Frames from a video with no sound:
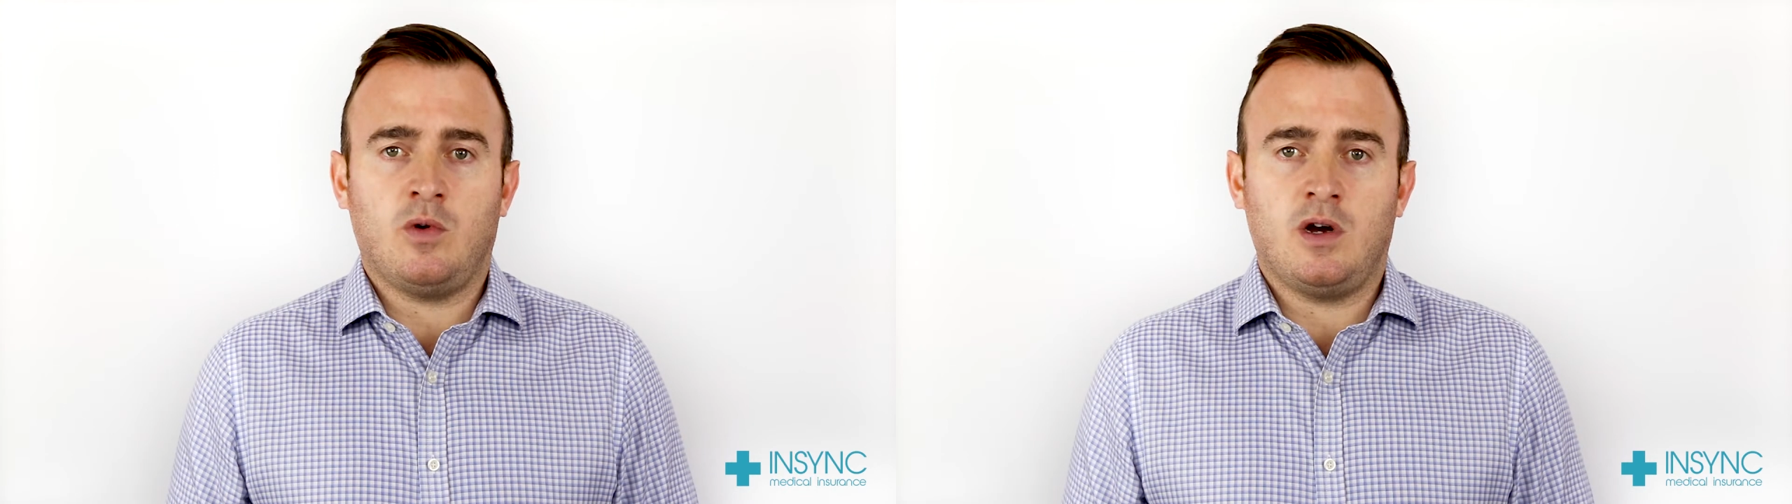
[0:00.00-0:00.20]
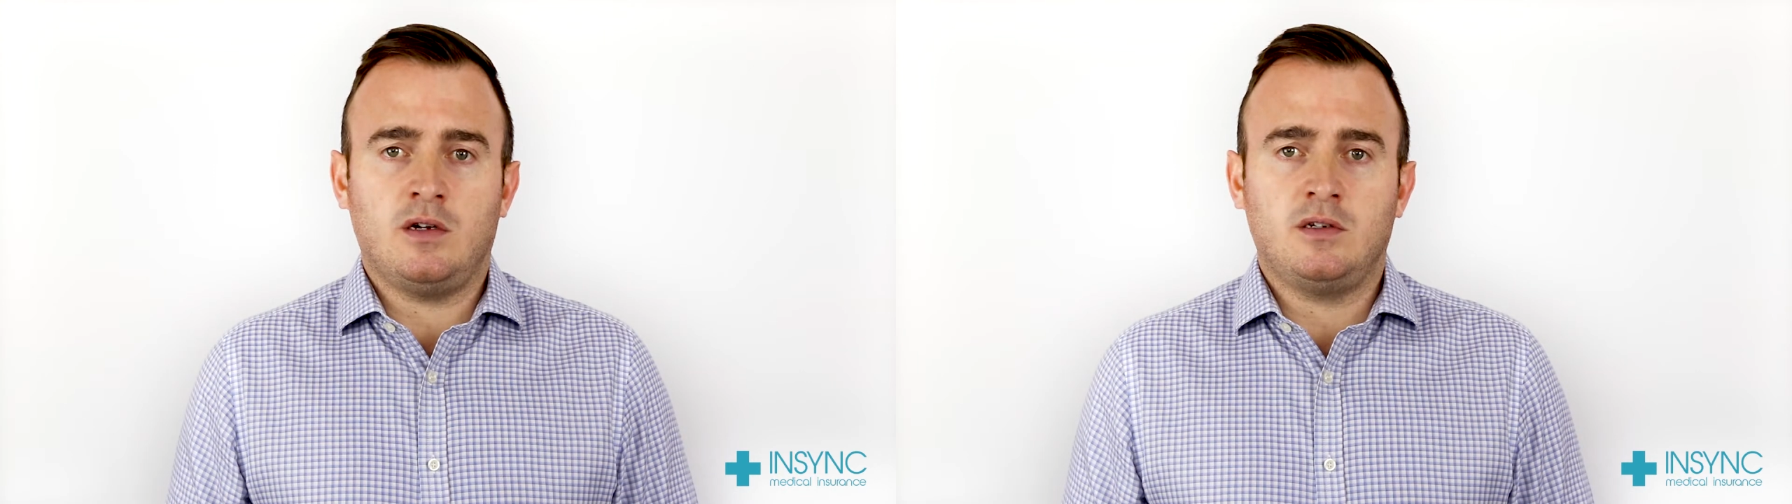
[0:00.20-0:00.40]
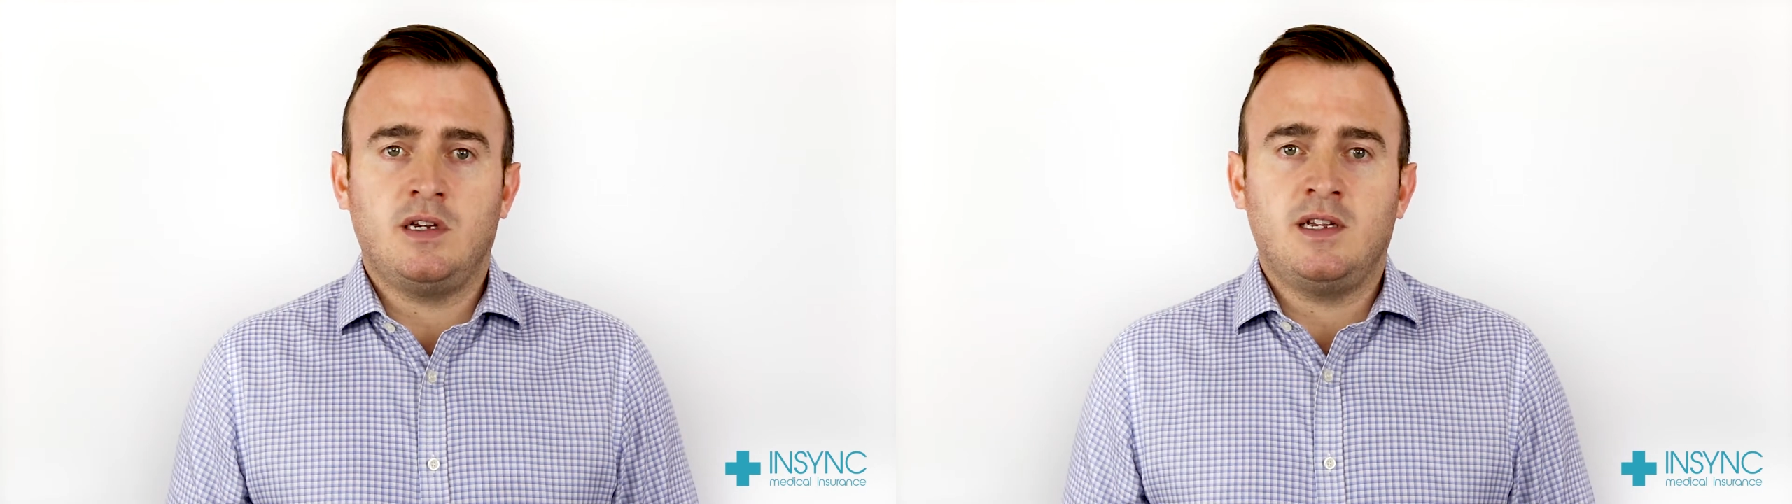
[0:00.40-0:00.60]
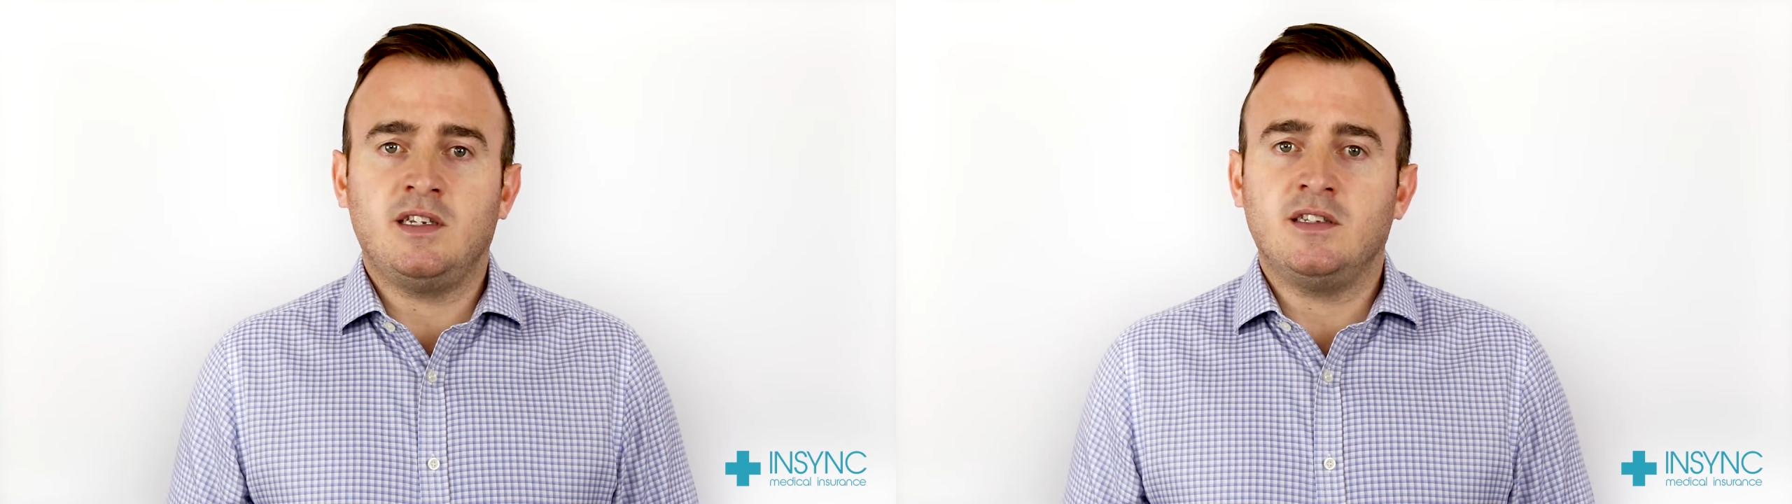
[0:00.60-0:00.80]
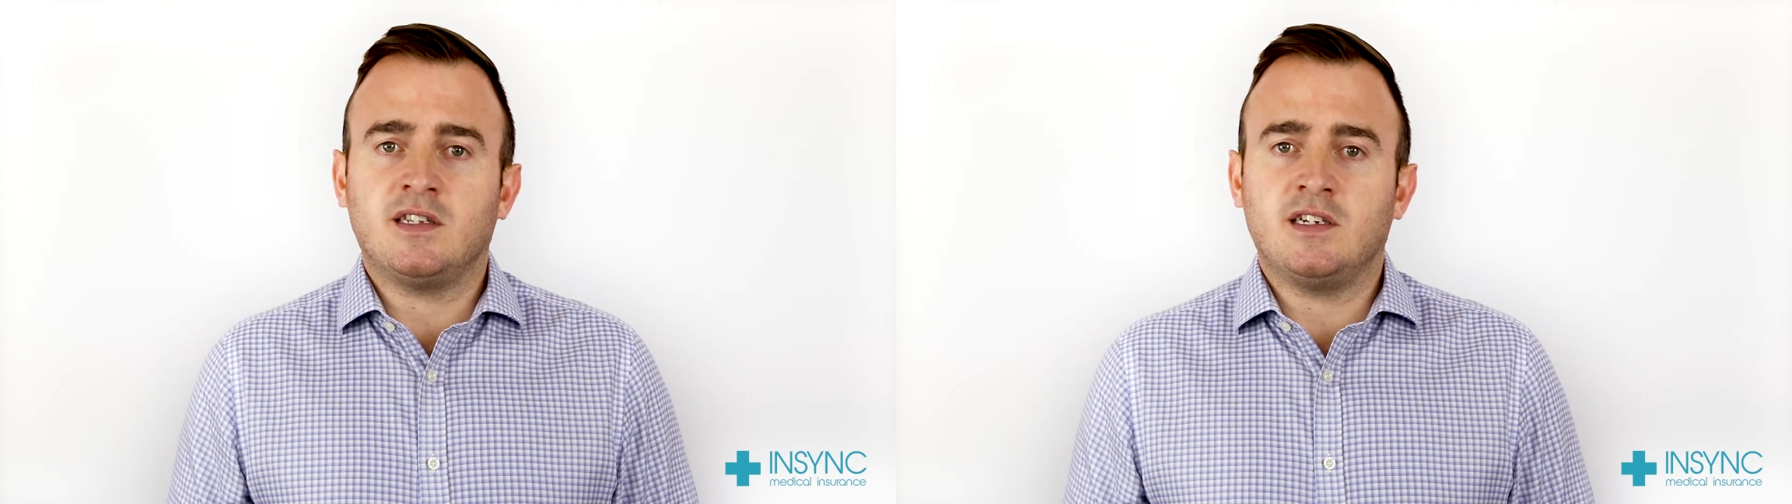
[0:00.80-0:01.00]
O R,
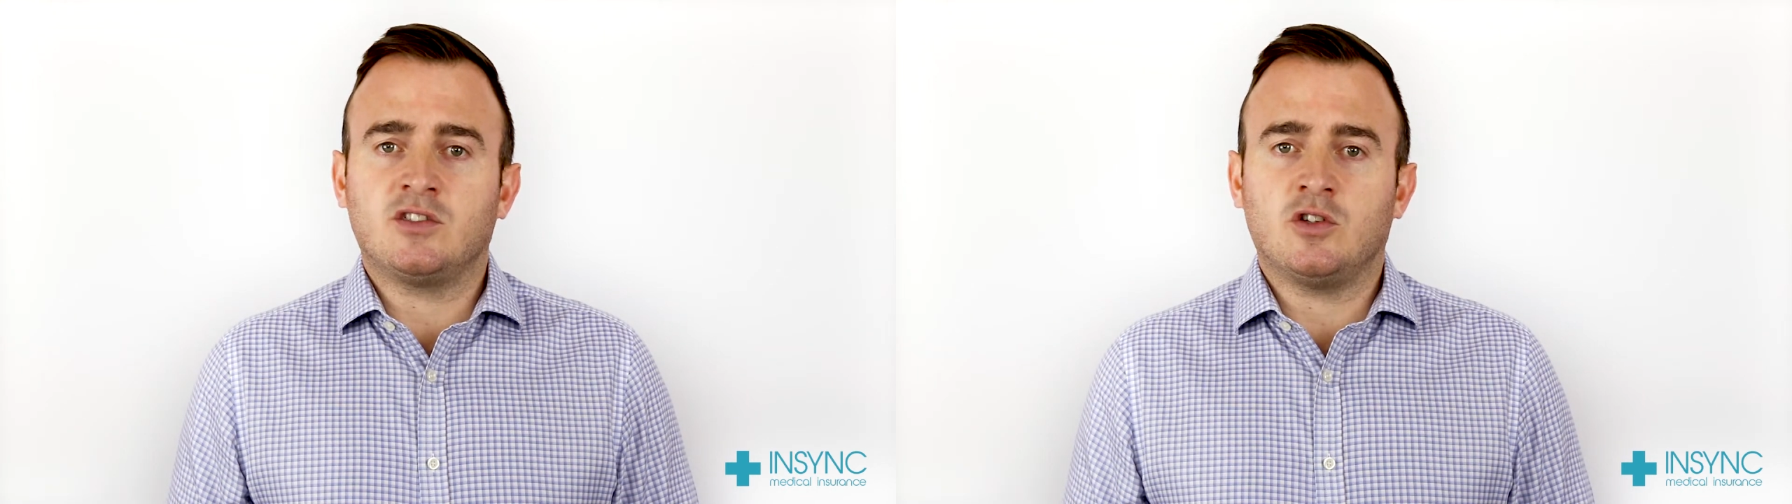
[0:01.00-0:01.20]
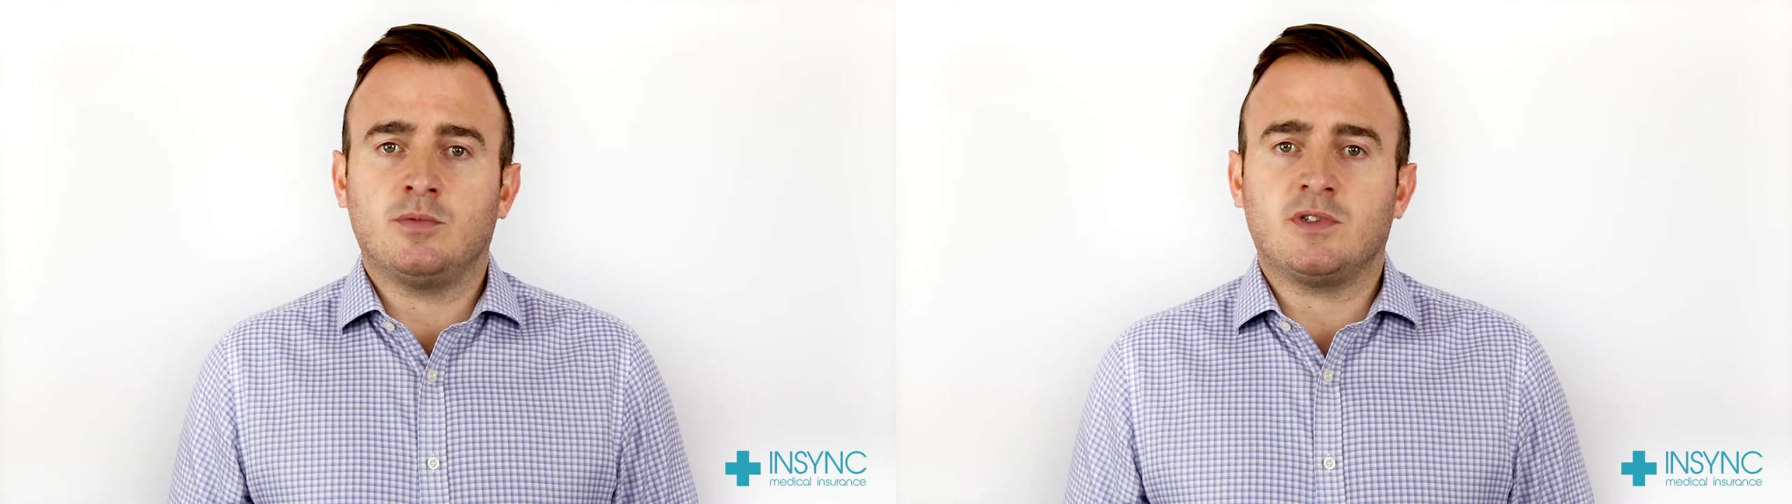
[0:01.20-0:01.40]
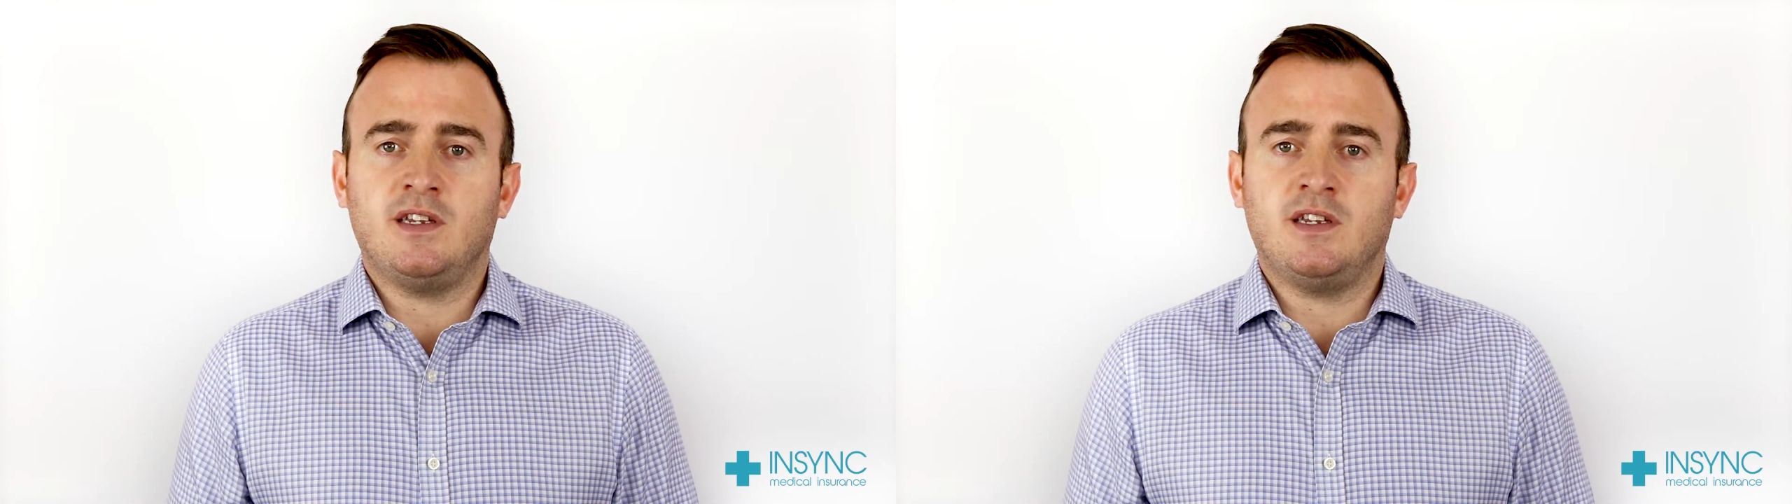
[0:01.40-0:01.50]
since they stopped